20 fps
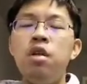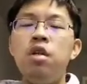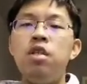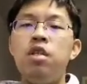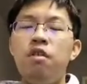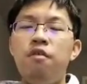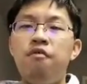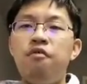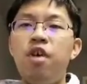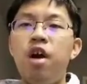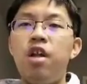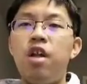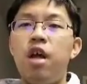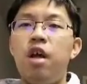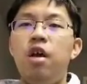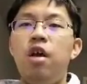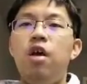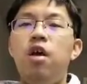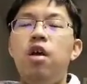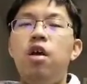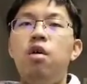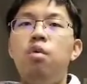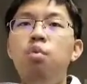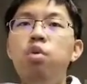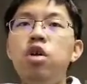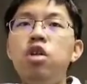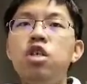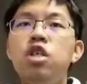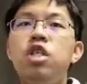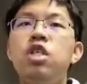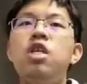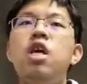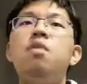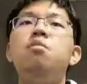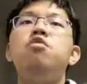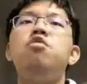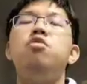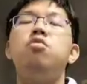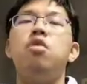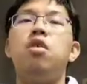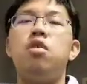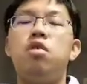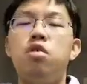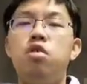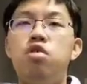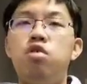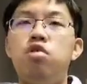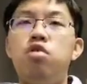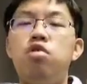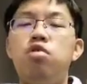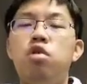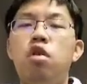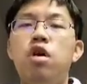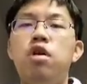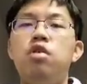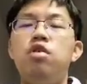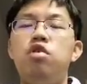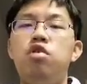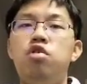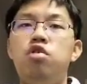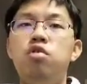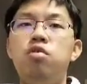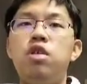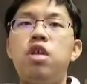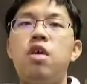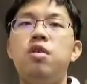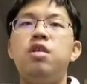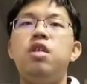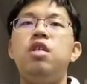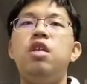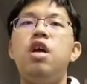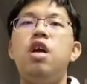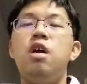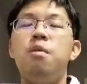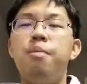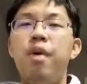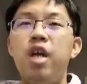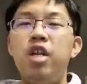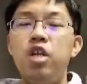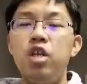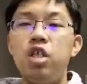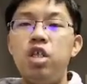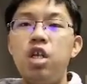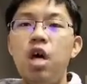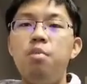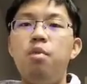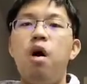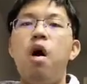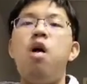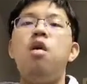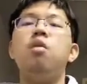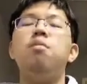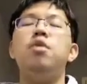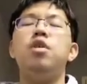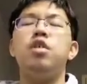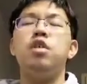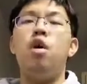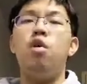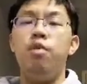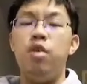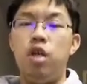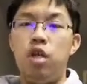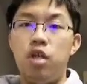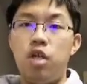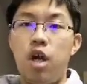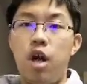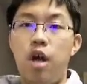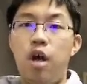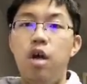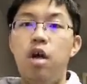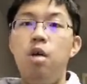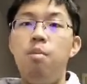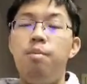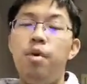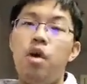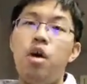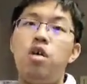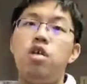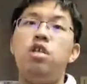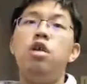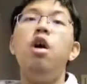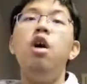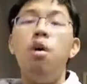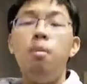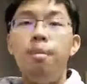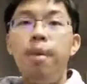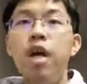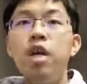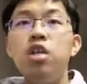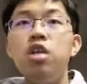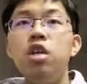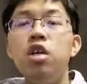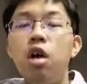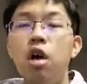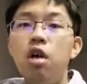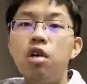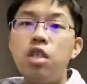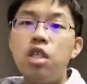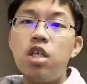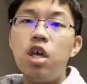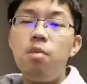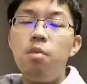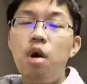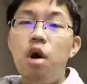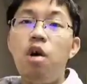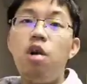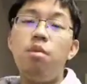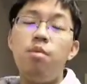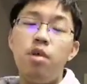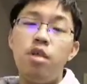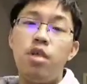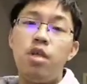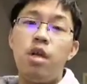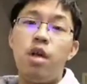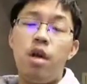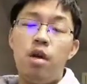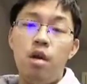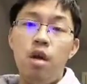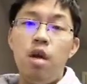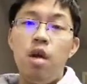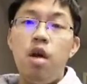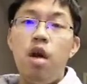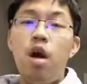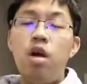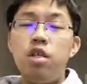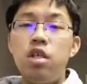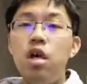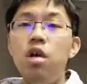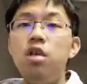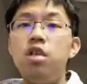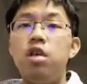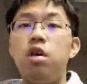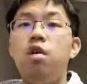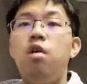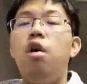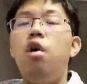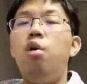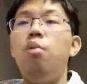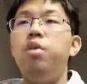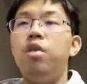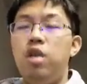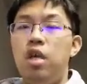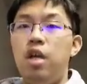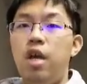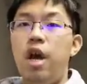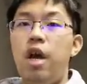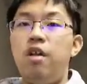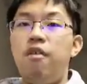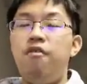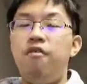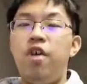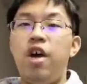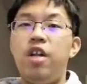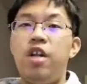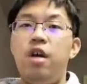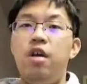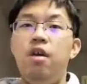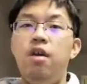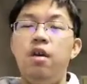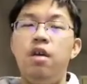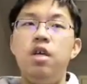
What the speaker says: in Friday, which is same to the 2008 Beijing Summer Olympics opening time, because Beijing Summer Olympics game is also opening at a Friday.